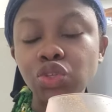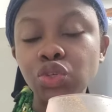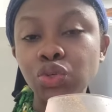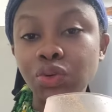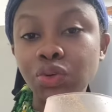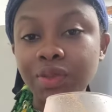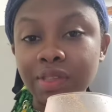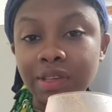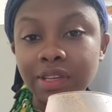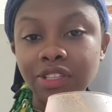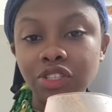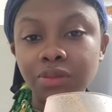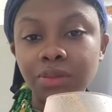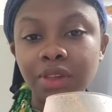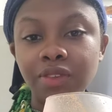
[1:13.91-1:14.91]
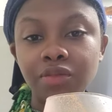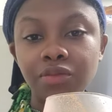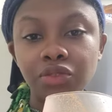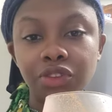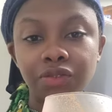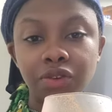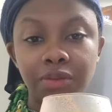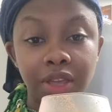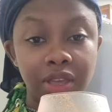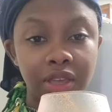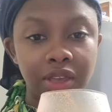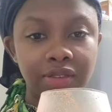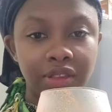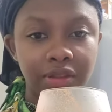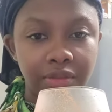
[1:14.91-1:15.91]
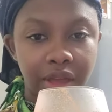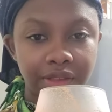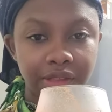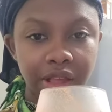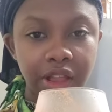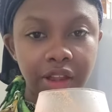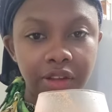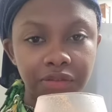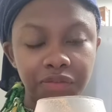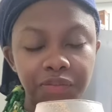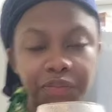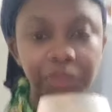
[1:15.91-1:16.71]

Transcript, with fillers: use it to make smoothie for my kids and myself